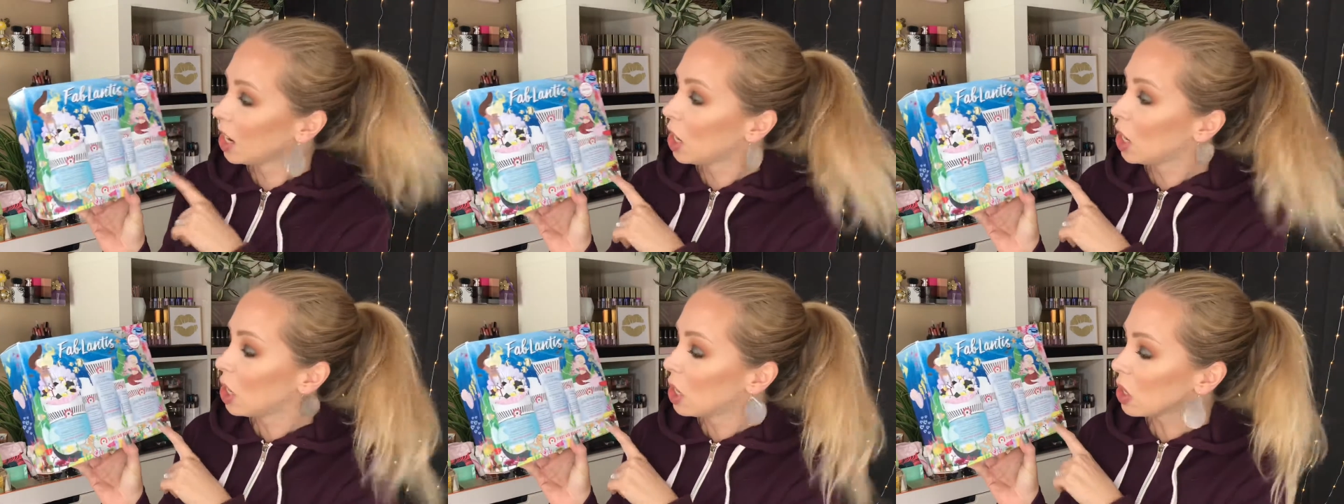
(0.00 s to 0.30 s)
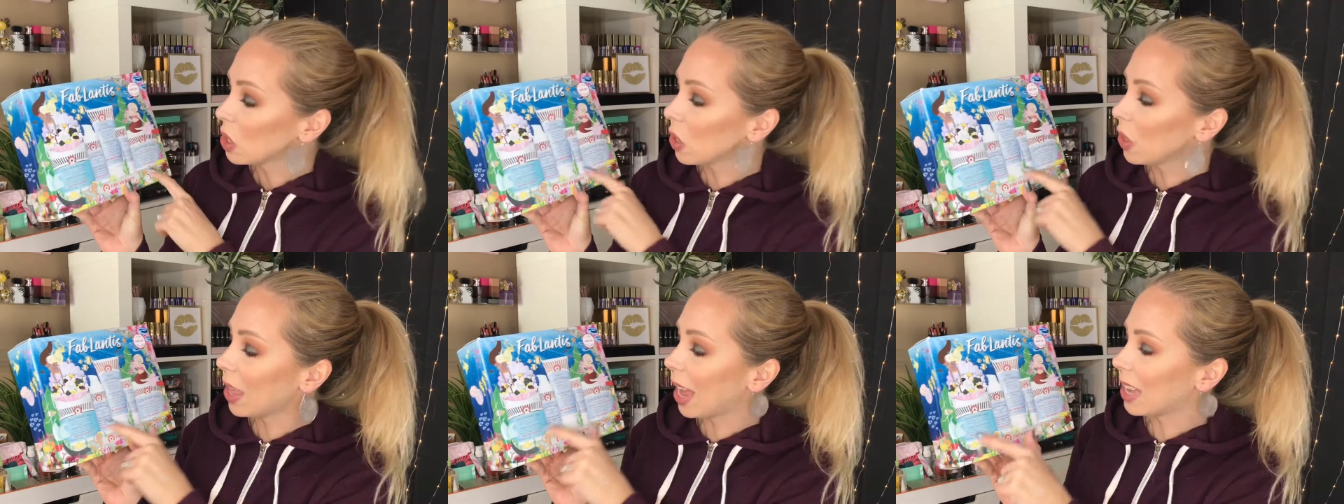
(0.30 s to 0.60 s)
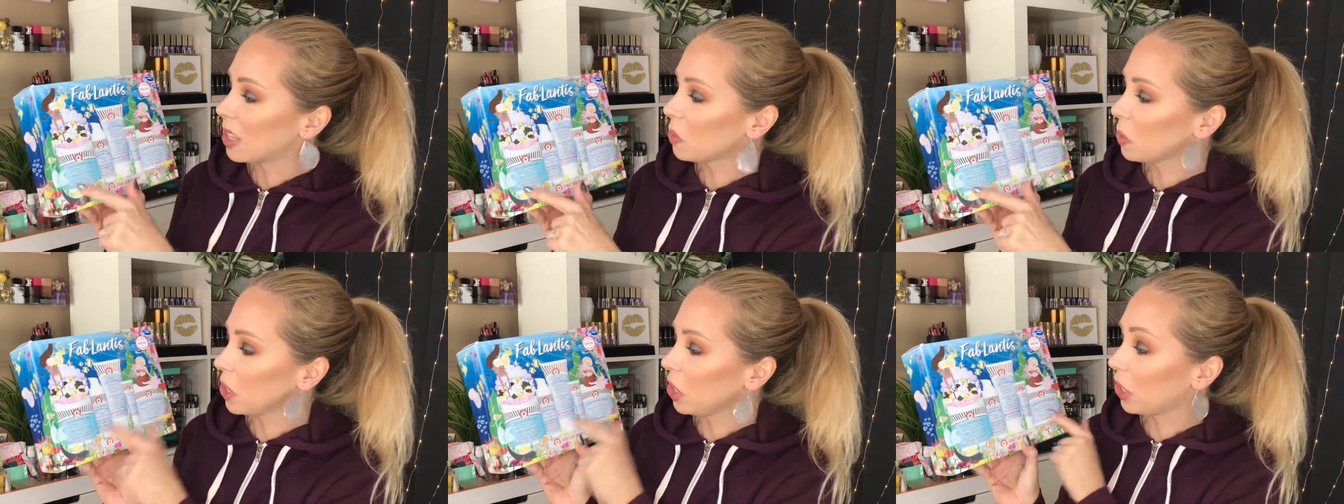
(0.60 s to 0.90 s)
So
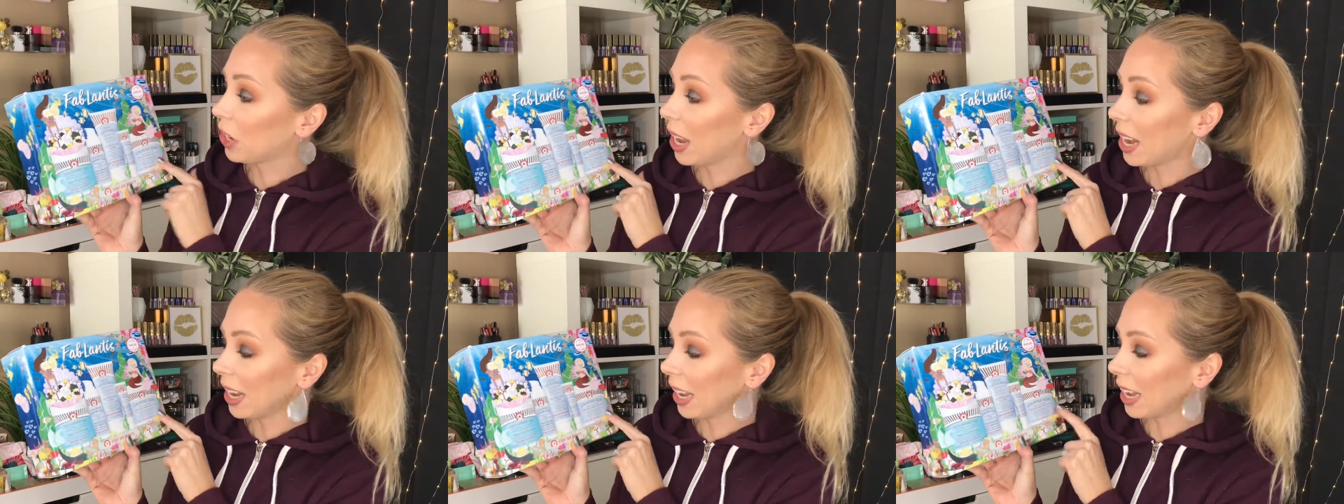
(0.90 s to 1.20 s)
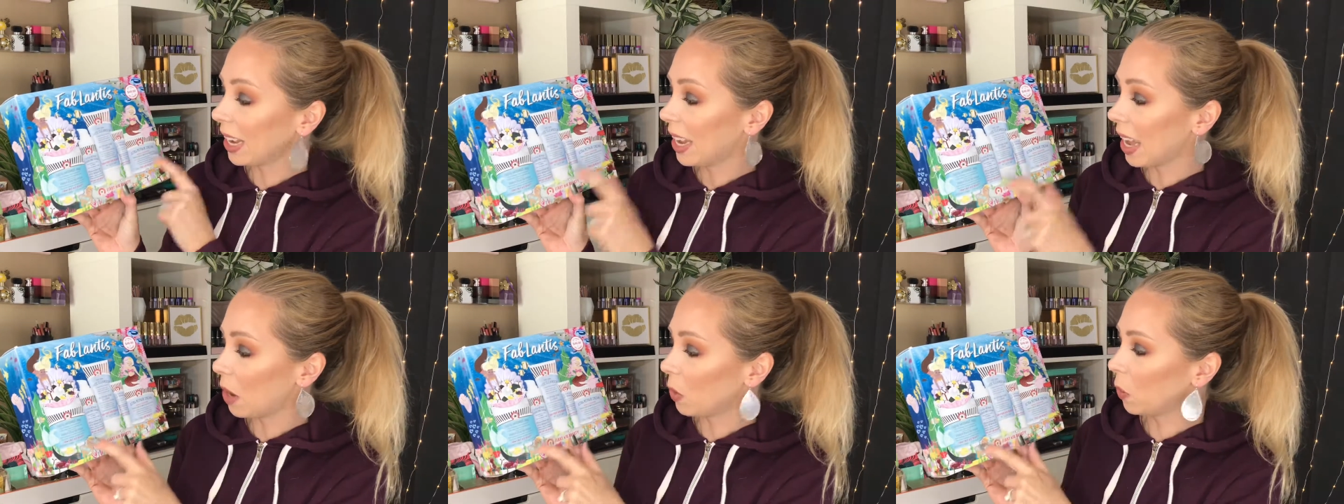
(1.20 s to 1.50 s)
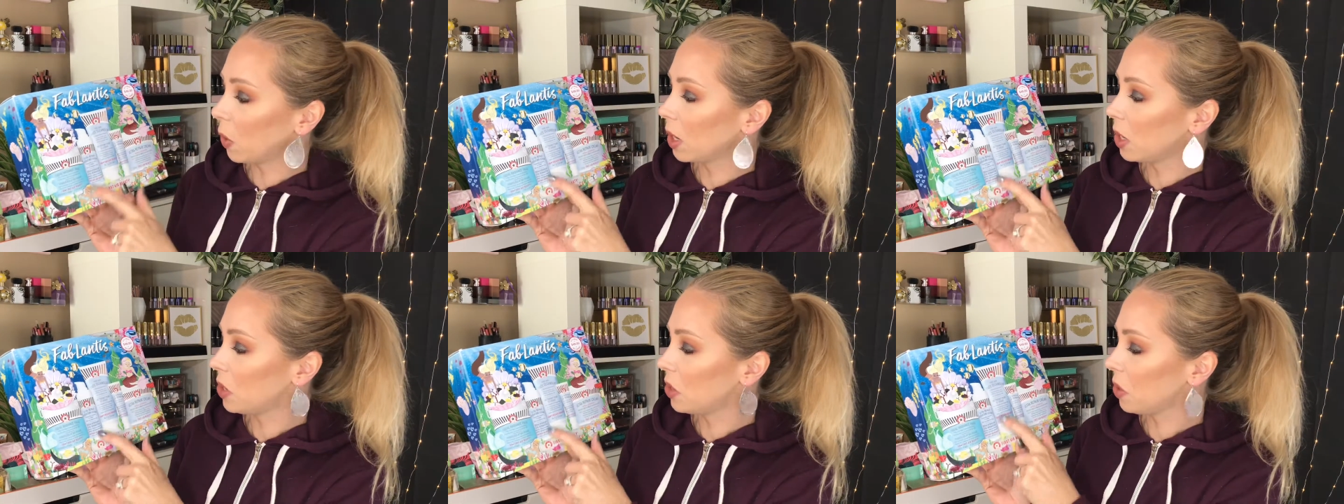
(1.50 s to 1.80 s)
that's what you're getting. Again,
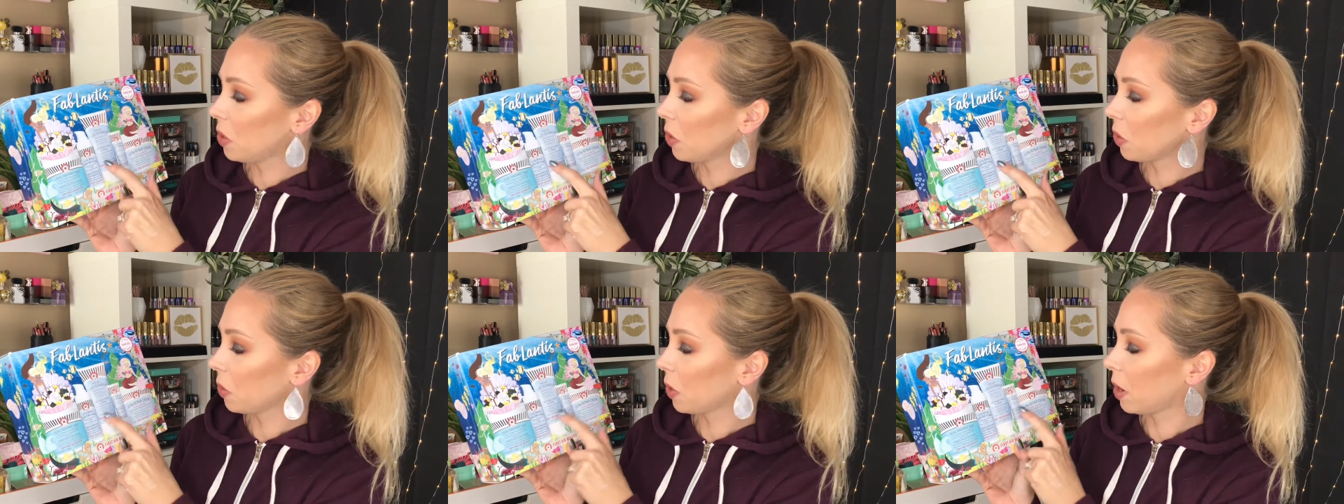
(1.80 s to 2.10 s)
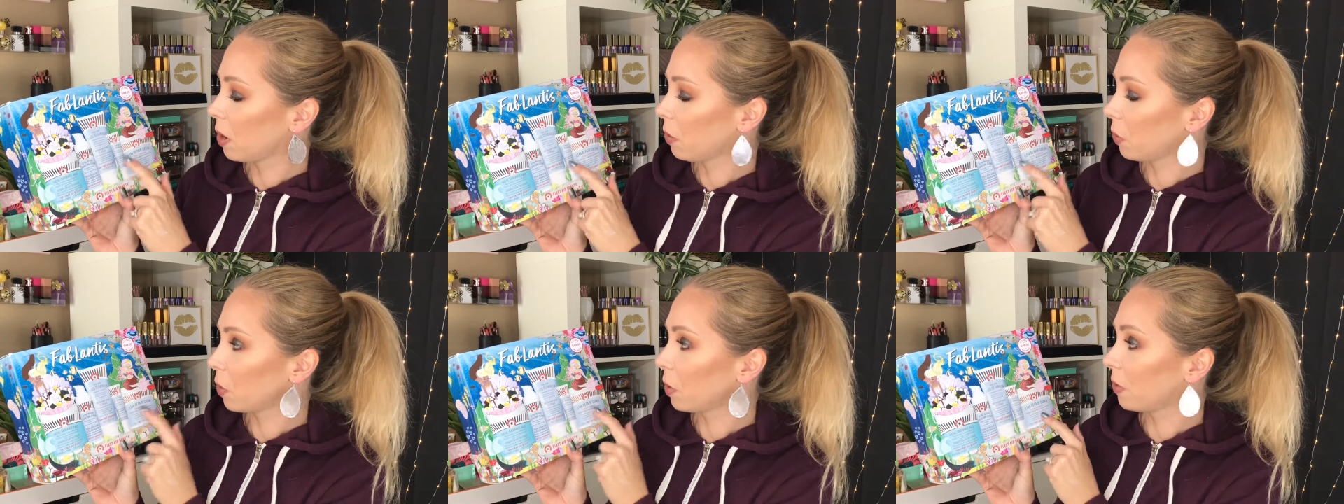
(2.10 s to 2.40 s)
one, two, three, four,